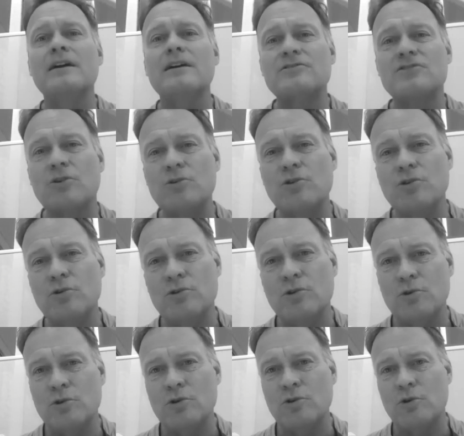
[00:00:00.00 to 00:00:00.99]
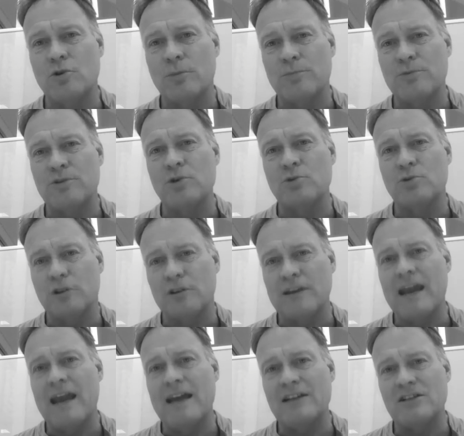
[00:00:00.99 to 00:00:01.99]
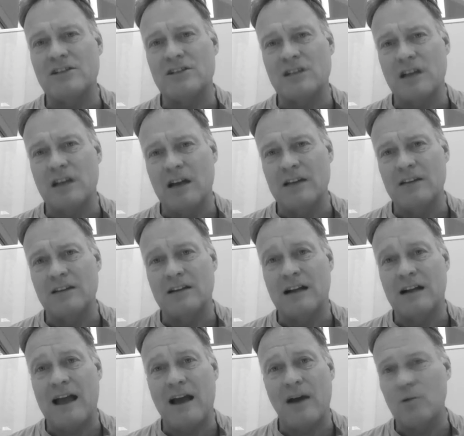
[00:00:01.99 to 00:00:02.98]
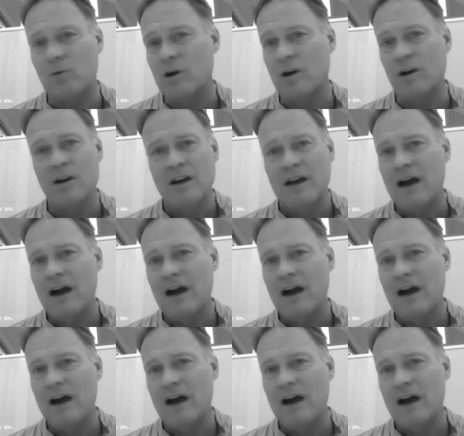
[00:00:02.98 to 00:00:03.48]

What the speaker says: So you compute on the edge in the cloud, or